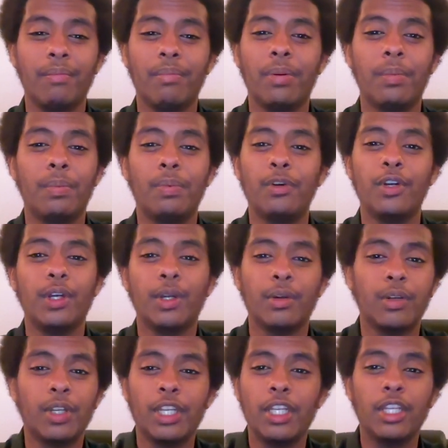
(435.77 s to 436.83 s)
but
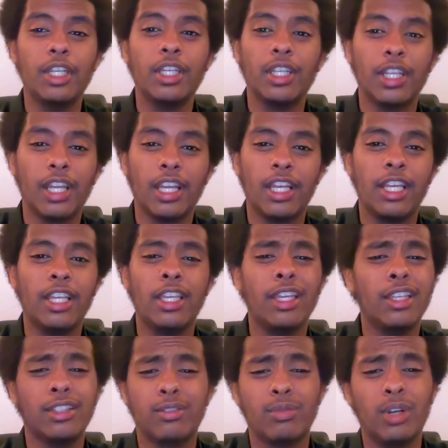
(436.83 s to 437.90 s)

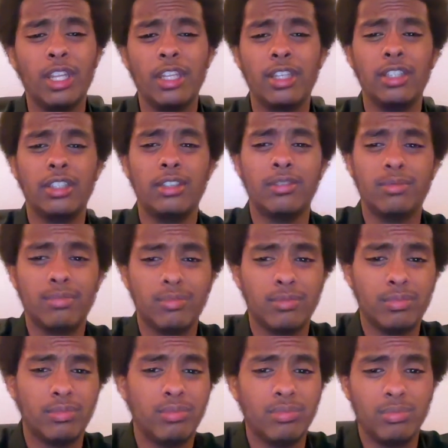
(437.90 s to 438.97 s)
it's really,
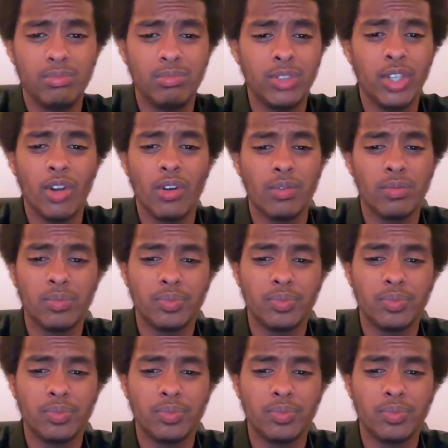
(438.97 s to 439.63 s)
you know,